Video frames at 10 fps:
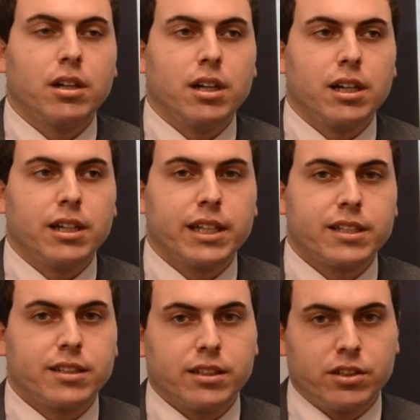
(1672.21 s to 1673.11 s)

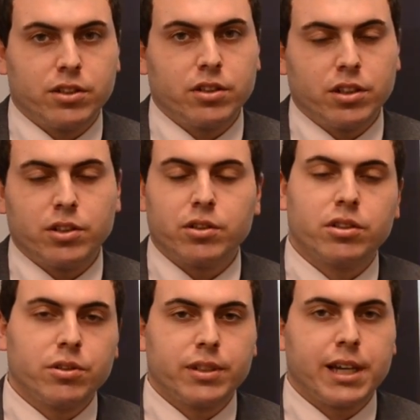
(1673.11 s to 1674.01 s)
That's
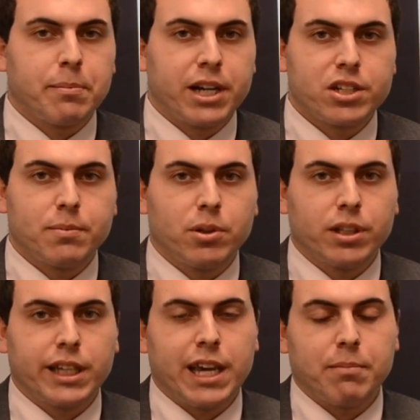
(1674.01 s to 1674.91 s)
doing that My
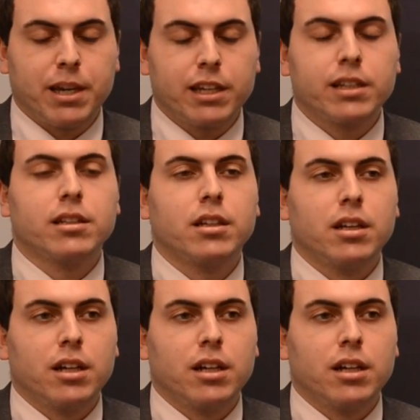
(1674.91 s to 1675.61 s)
Chipotle campaign,